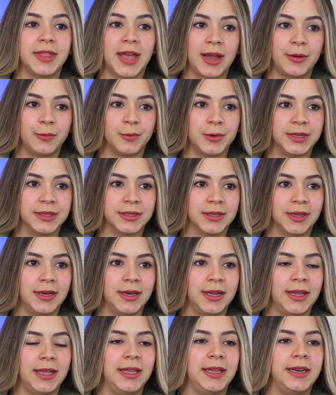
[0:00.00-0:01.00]
that reason,
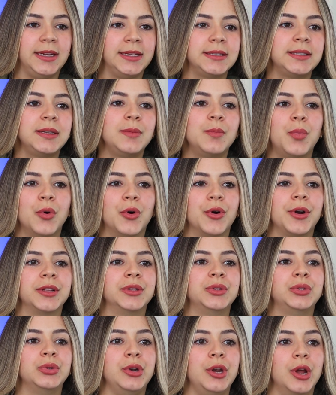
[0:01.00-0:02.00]
it is
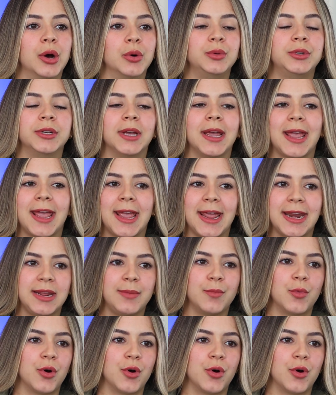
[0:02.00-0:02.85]
important to note any